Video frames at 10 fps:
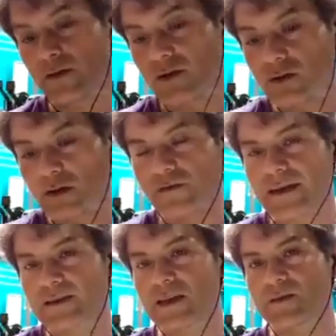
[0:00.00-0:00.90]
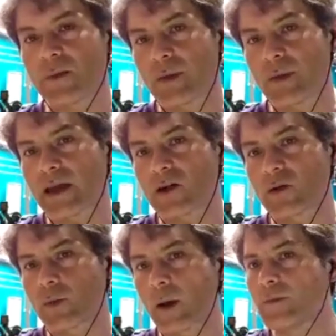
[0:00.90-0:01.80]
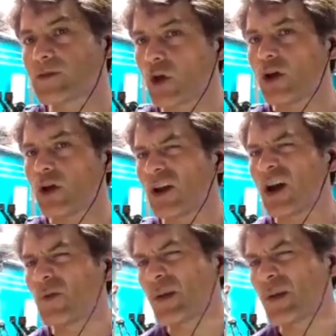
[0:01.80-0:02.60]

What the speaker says: sort of fix those biomechanical problems early on,